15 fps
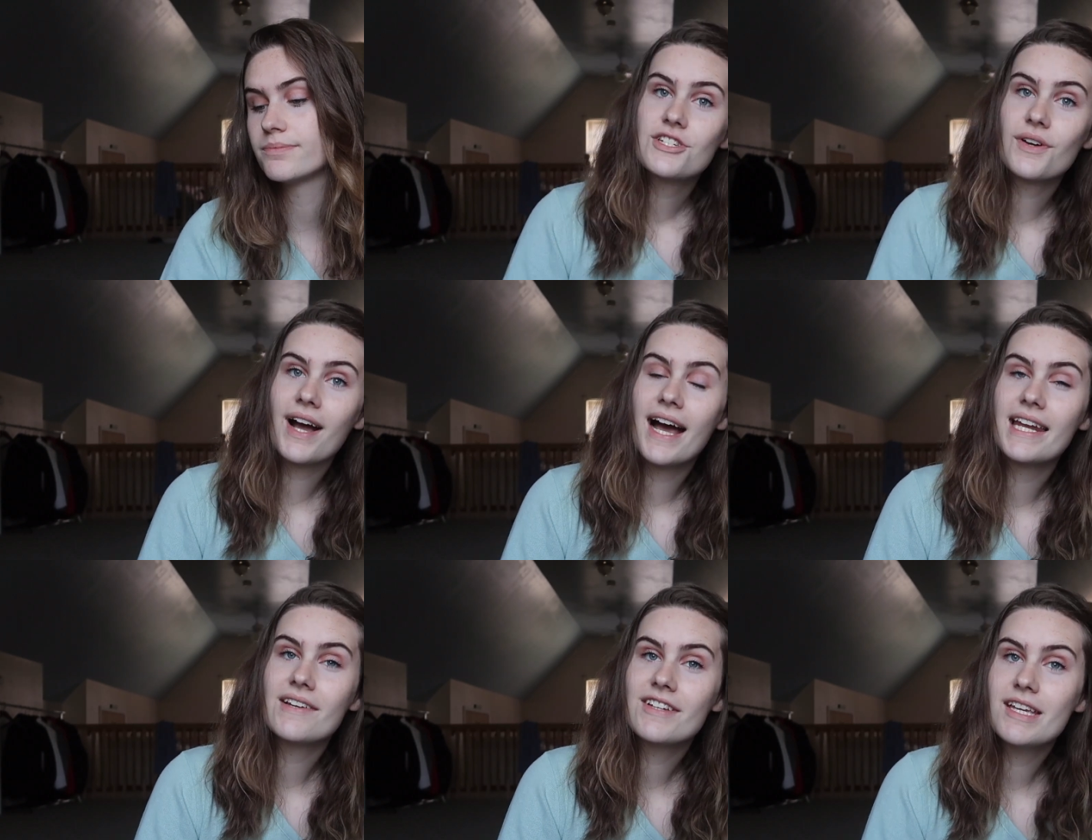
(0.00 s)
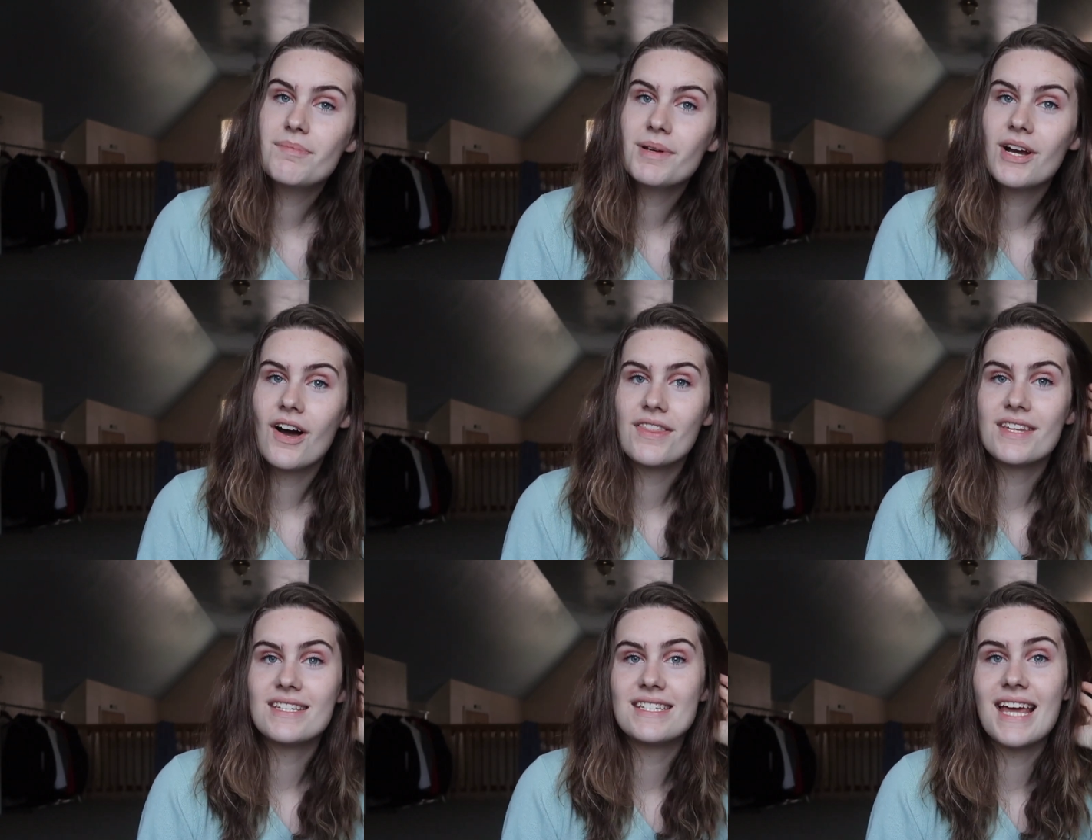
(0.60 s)
So kind of keeping
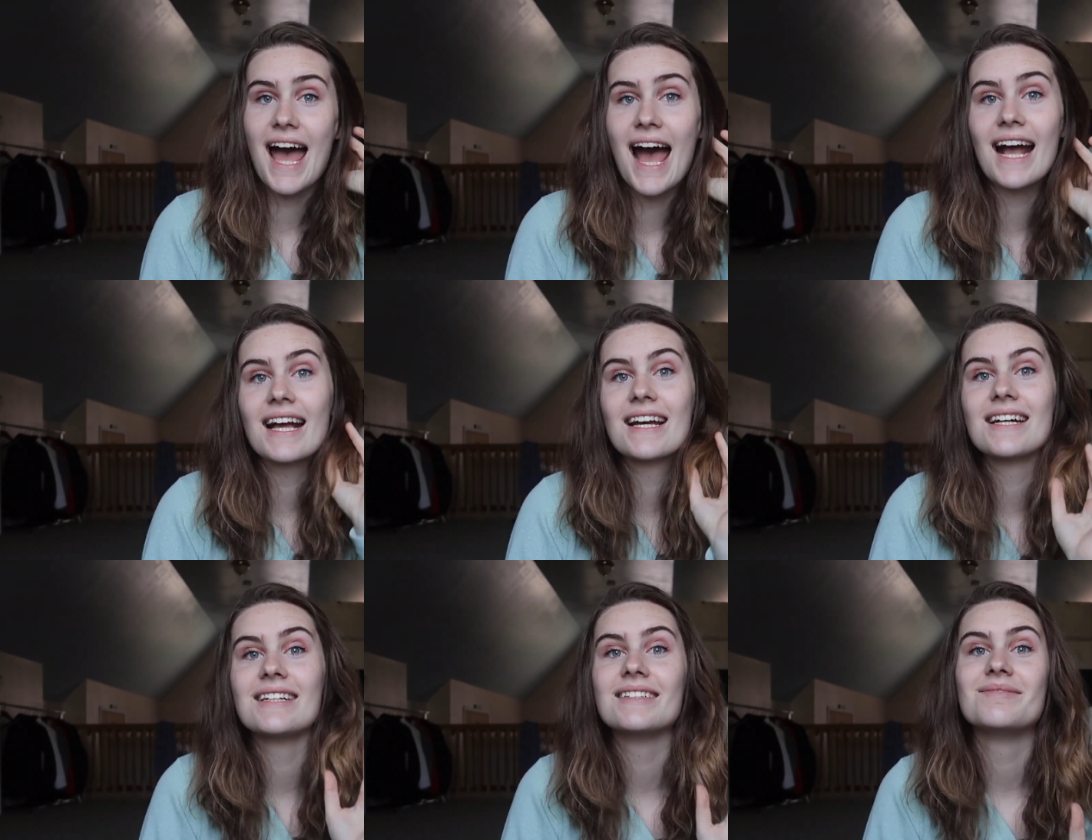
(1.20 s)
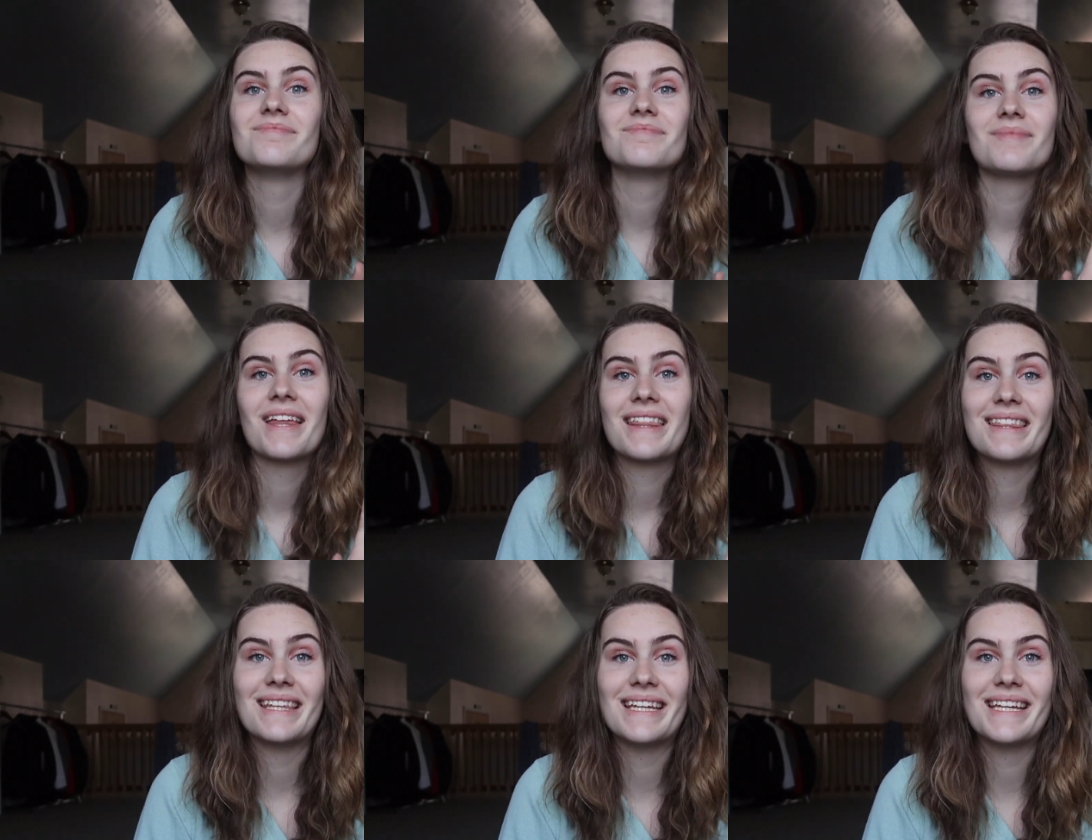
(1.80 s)
on the tech
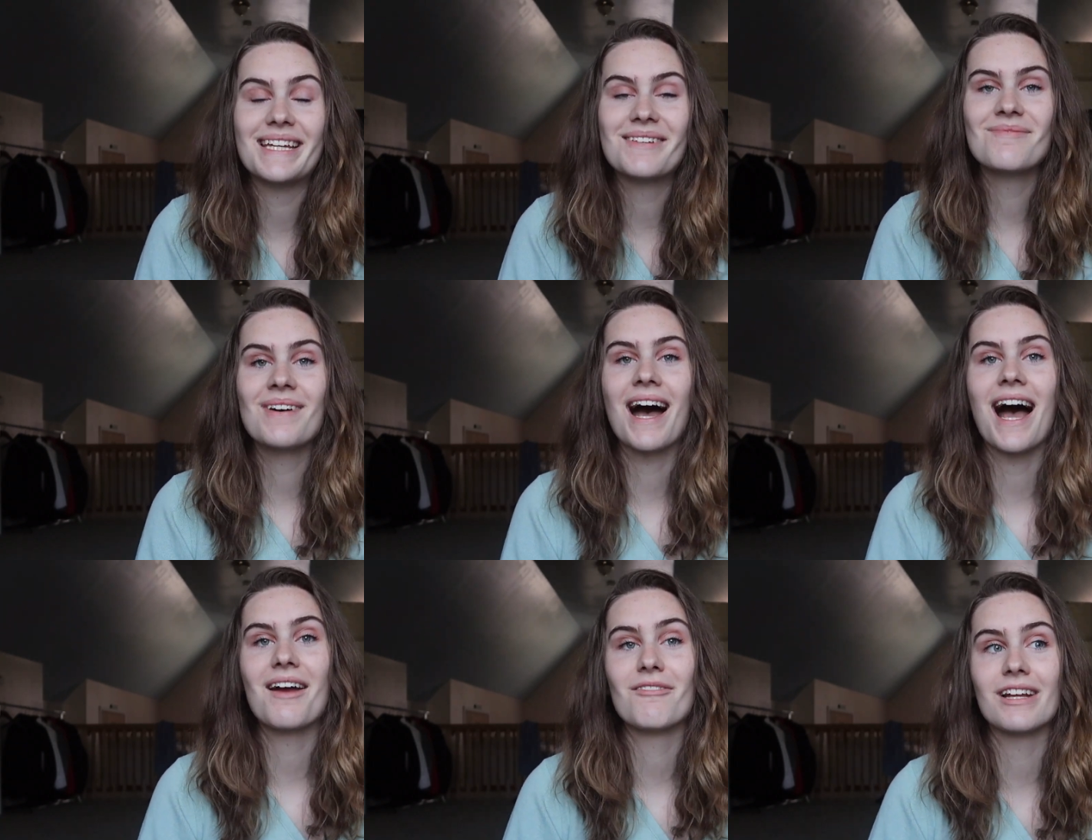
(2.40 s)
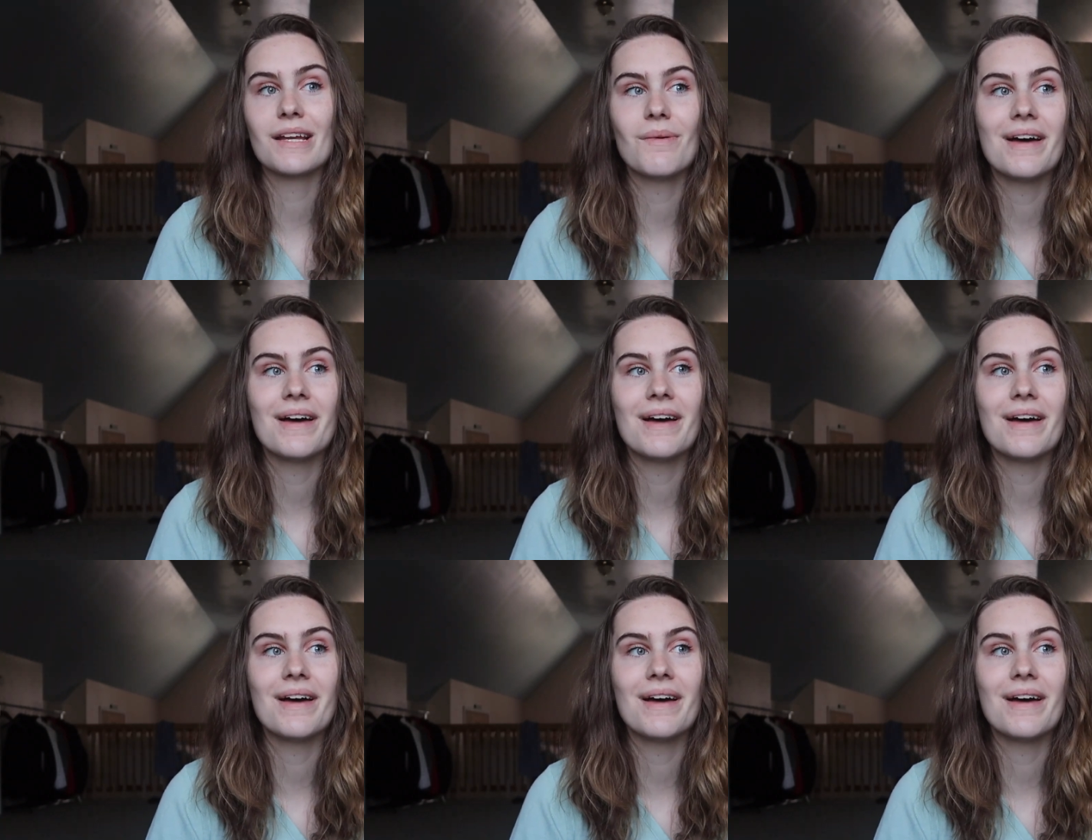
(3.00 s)
theme, I really